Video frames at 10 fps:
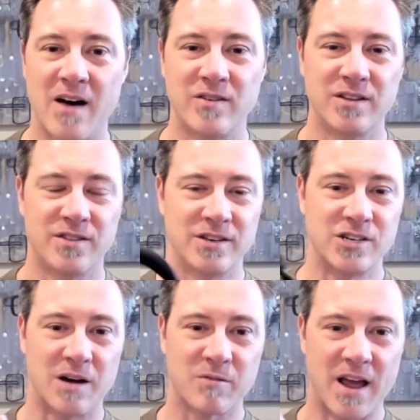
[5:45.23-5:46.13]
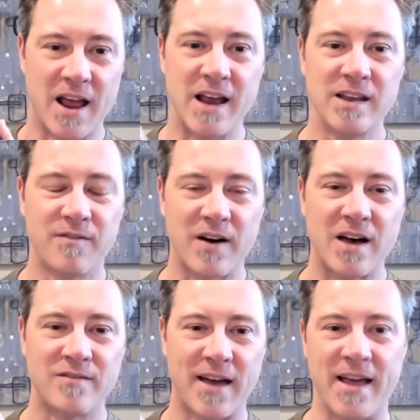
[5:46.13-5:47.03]
it, the Jabra
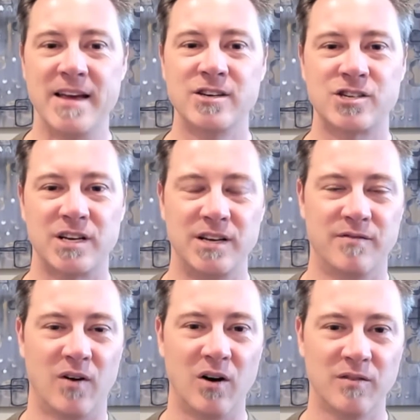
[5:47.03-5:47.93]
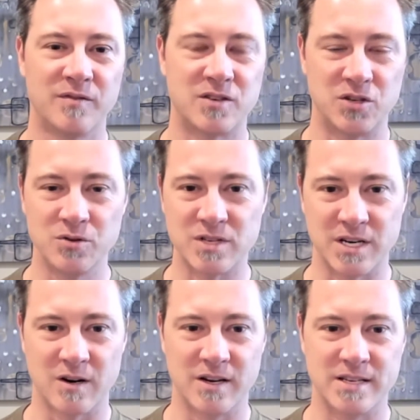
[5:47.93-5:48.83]
85H Evolve 2
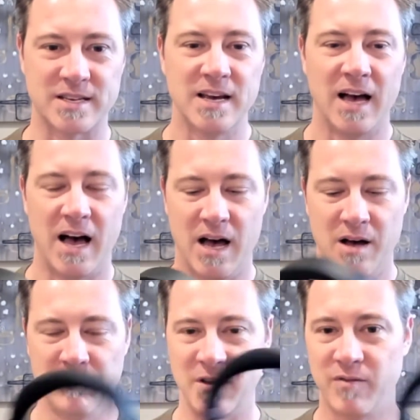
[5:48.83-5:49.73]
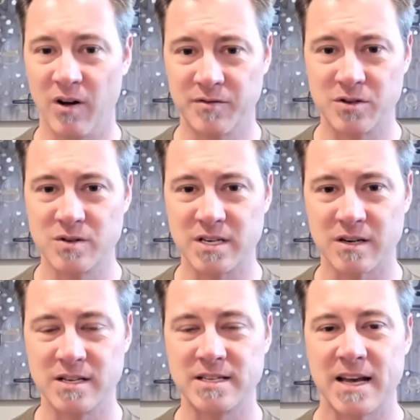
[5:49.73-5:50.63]
series. The Evolve 2
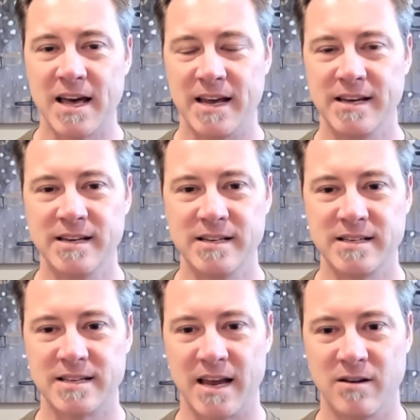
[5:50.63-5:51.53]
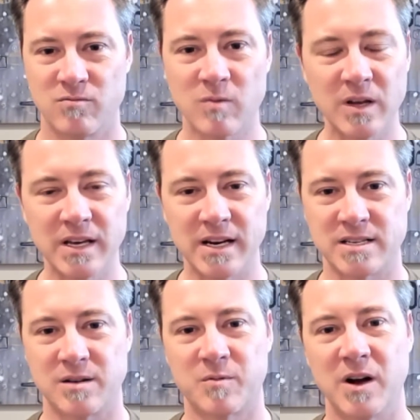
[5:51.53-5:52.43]
series is a really
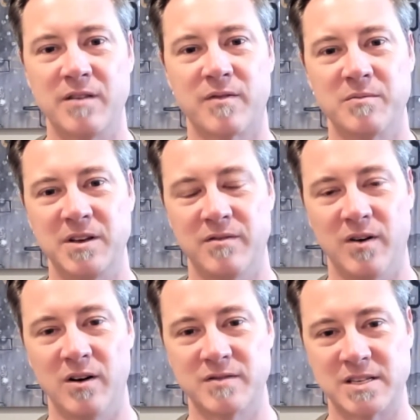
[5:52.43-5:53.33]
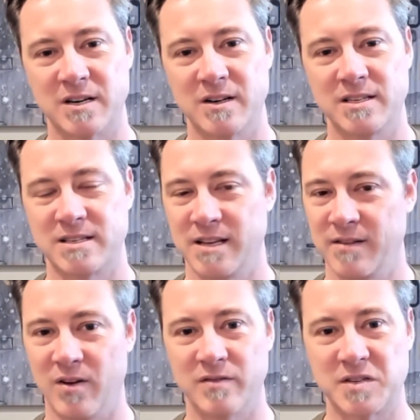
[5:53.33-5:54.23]
nice upgrade from the Evolve series. The
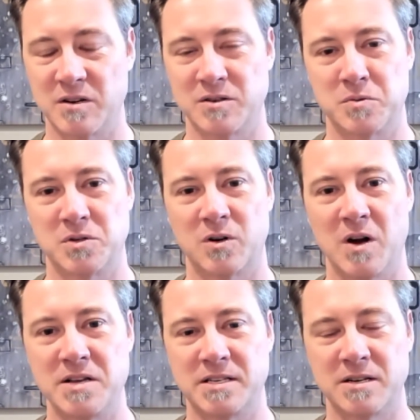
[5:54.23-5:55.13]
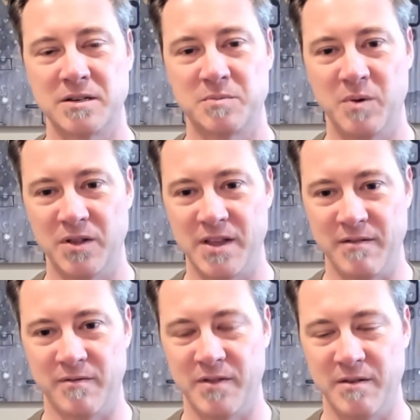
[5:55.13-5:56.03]
Evolve series was a great series, but
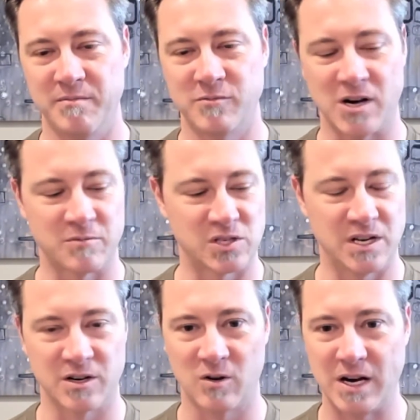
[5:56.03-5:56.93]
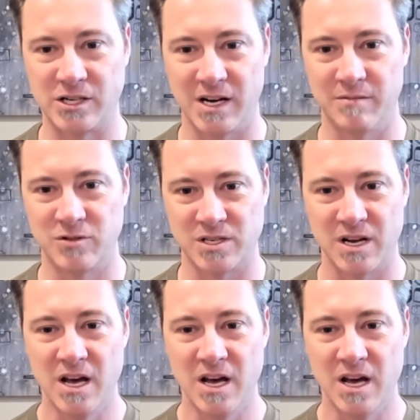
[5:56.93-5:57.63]
Jabra's done a great job just